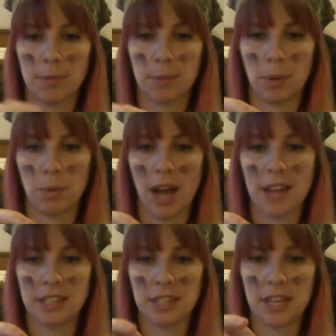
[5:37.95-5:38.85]
But what
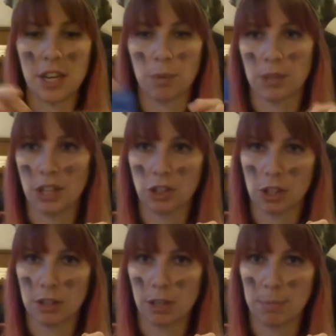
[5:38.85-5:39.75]
I did here was I
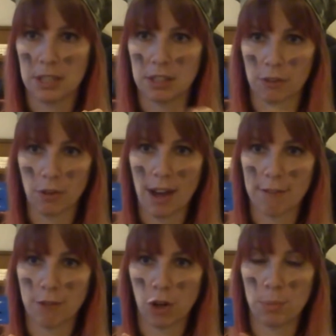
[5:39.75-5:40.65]
took a little piece of
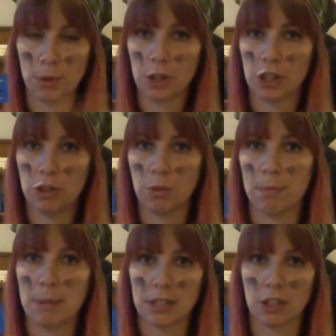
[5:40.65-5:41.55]
craft foam, or you can do it
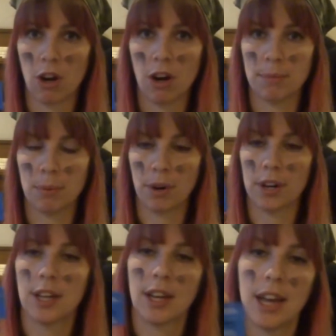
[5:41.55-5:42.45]
with a piece of cardboard,